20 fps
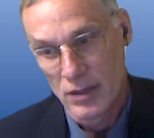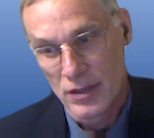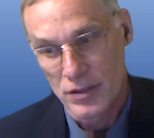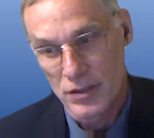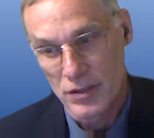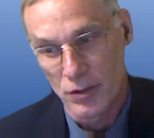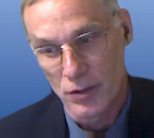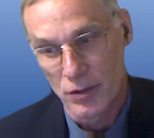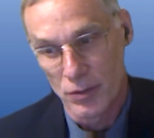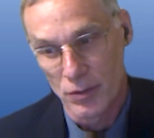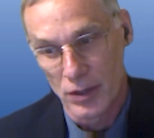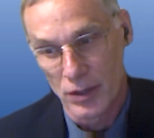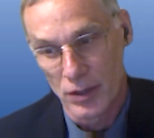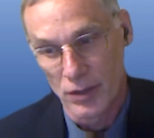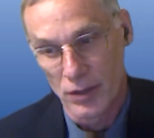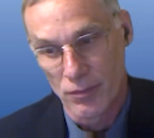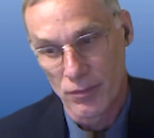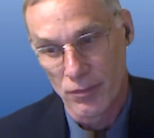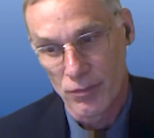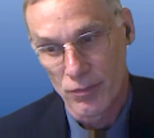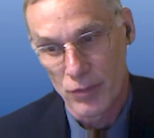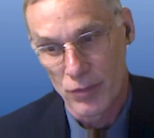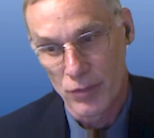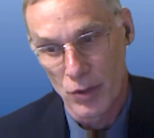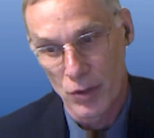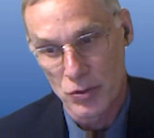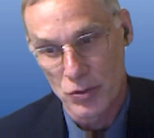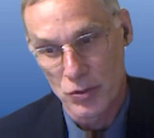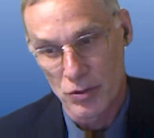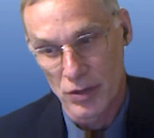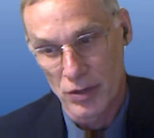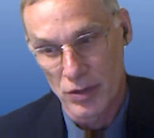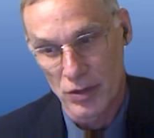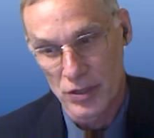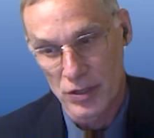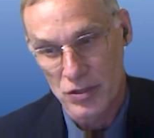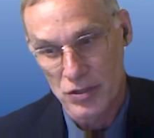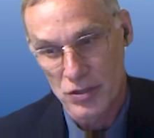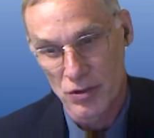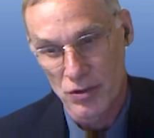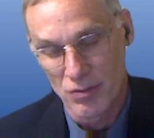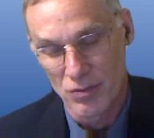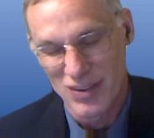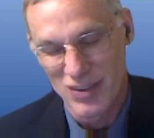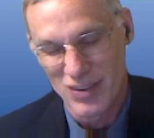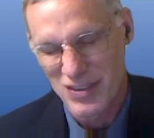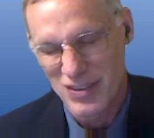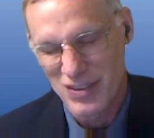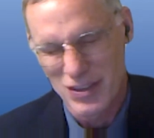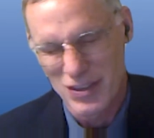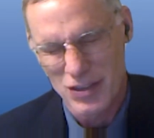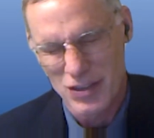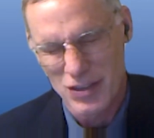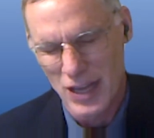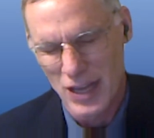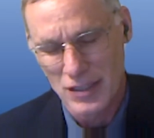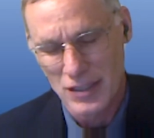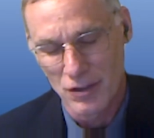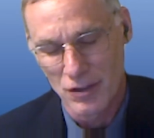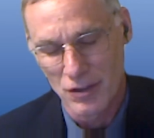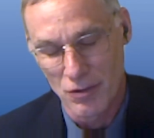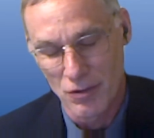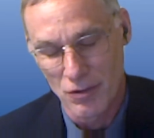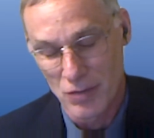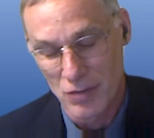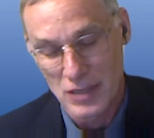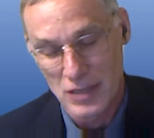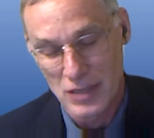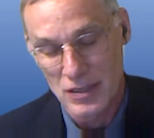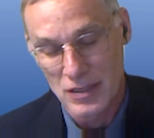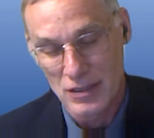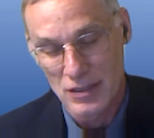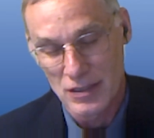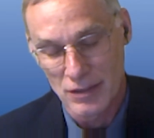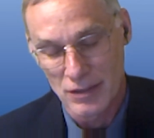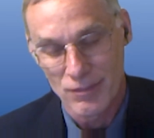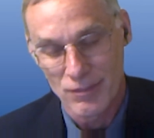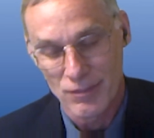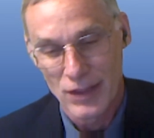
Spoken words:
So those are additional, there's lots of little reasons that,